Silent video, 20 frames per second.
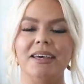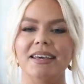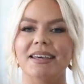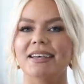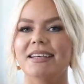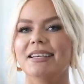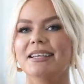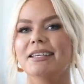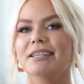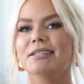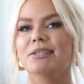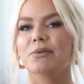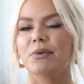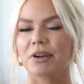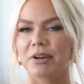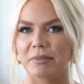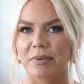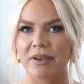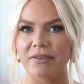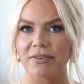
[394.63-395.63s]
is
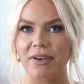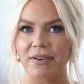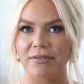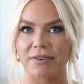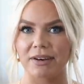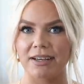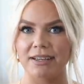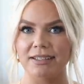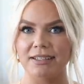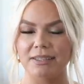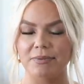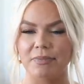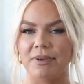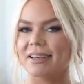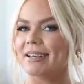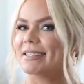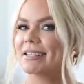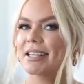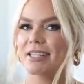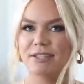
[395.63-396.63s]
one of my favorites
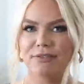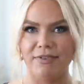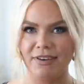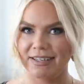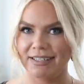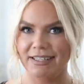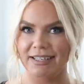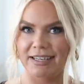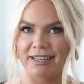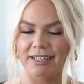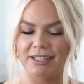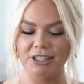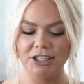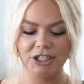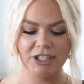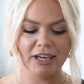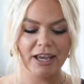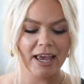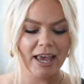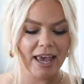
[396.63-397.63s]
because it's
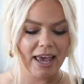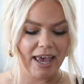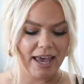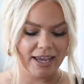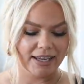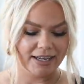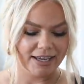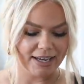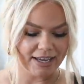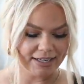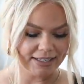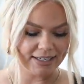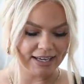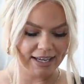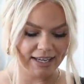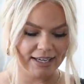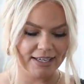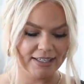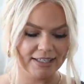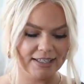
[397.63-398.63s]
vintage, and it
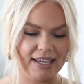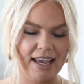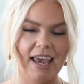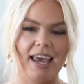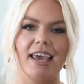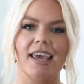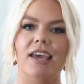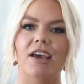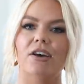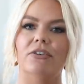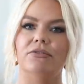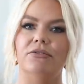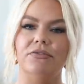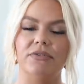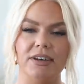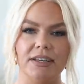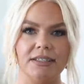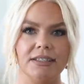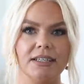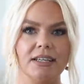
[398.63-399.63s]
is a
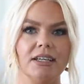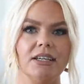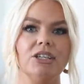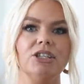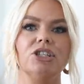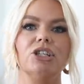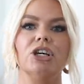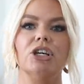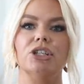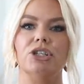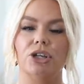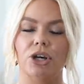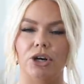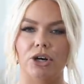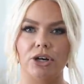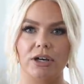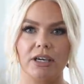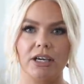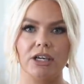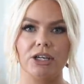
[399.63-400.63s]
vintage
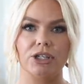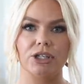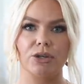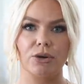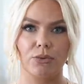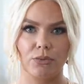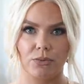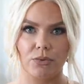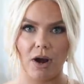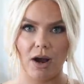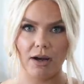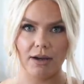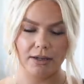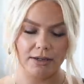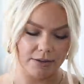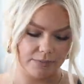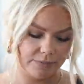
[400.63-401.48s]
Turkish rug.